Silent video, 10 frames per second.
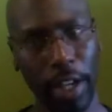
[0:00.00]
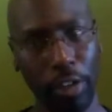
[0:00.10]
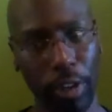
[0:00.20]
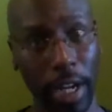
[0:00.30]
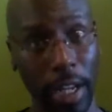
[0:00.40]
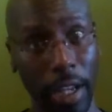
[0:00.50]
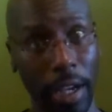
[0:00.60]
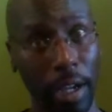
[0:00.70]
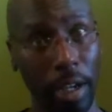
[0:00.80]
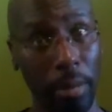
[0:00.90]
their career.
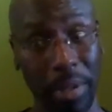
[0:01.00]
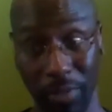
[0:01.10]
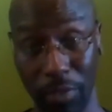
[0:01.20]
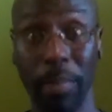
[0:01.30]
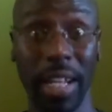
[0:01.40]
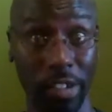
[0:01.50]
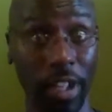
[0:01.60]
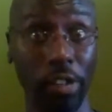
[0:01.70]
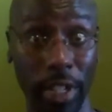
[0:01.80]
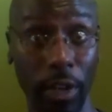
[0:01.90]
But for me,
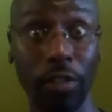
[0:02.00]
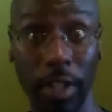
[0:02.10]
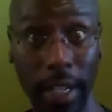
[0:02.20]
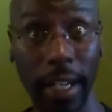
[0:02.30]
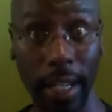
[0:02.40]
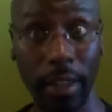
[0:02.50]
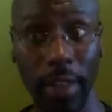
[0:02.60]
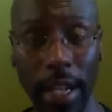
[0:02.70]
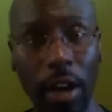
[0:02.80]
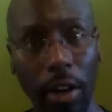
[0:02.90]
it's actually often clear
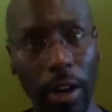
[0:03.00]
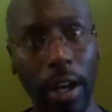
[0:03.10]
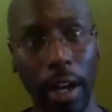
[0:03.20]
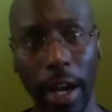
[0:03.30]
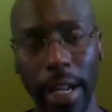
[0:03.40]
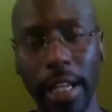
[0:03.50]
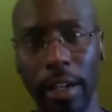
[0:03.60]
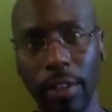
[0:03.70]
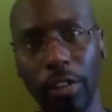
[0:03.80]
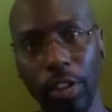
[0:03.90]
that they are a, a
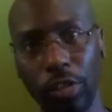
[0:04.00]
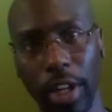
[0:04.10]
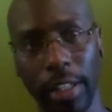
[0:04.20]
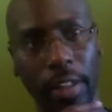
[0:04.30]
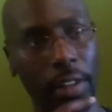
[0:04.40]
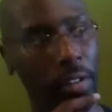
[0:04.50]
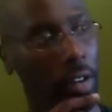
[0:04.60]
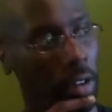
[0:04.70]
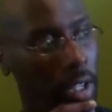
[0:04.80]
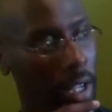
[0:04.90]
healer, and that's the journey that they're
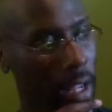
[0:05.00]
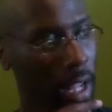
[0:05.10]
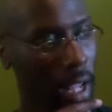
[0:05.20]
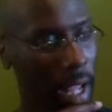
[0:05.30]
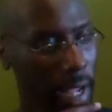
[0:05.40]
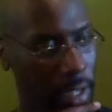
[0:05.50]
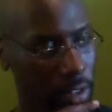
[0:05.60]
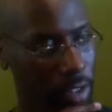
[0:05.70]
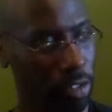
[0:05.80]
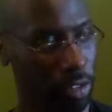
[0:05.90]
on.
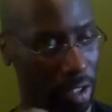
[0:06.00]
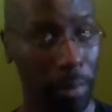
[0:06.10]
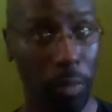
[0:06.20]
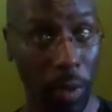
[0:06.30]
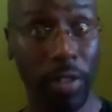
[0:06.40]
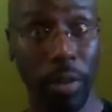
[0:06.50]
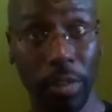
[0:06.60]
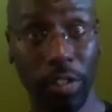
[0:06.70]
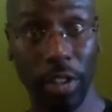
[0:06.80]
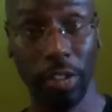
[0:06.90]
And some, one of them
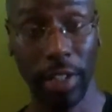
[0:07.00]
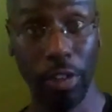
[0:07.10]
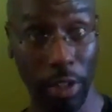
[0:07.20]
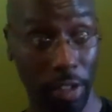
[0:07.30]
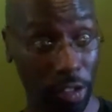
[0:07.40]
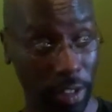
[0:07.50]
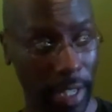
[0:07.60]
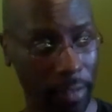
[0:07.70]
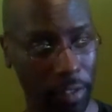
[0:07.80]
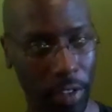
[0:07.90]
has just literally just
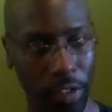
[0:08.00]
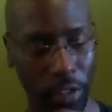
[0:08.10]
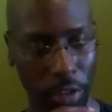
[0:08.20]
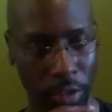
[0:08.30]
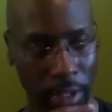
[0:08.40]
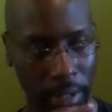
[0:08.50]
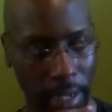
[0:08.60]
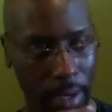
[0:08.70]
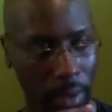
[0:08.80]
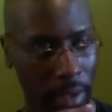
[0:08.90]
left the studio
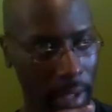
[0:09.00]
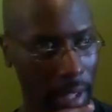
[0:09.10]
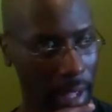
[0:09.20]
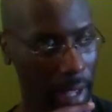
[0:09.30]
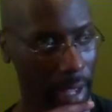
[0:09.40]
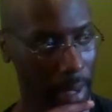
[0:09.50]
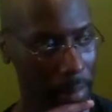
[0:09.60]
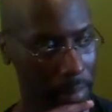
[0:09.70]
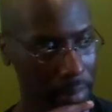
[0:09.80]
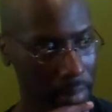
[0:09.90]
now.
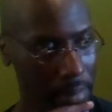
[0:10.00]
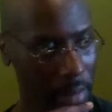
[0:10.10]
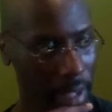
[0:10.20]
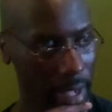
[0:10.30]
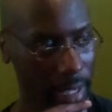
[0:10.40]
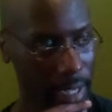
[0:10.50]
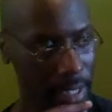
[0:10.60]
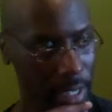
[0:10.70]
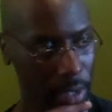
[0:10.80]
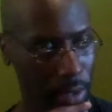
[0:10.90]
Um, a
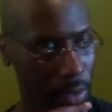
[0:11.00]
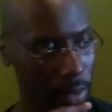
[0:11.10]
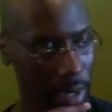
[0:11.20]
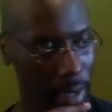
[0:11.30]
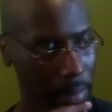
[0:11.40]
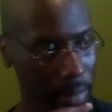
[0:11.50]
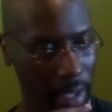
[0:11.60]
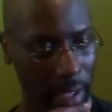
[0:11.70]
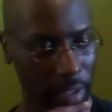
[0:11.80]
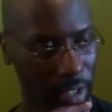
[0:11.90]
lady who um,
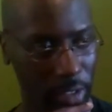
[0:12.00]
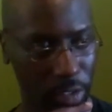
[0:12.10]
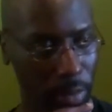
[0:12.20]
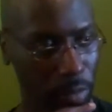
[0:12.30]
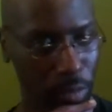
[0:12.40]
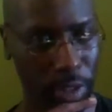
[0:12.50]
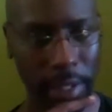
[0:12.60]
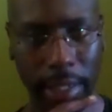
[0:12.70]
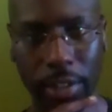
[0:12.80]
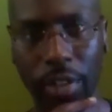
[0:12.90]
has had some
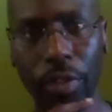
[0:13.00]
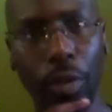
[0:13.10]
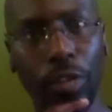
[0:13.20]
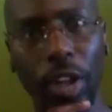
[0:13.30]
really difficult